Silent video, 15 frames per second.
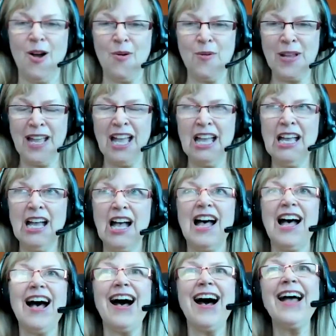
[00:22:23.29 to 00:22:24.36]
Okay.
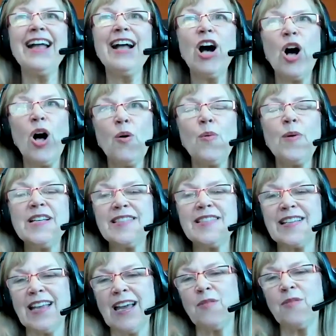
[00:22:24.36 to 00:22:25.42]
I
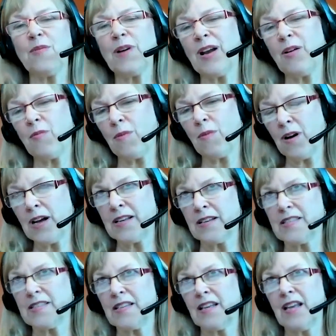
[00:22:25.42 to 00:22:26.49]
always get what I
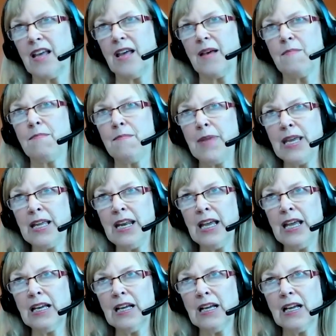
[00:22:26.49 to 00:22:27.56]
want,
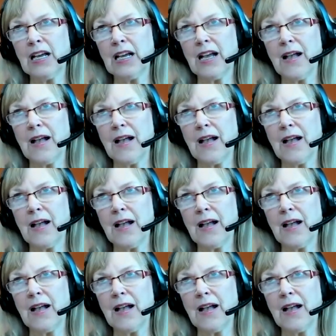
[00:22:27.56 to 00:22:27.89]
meaning,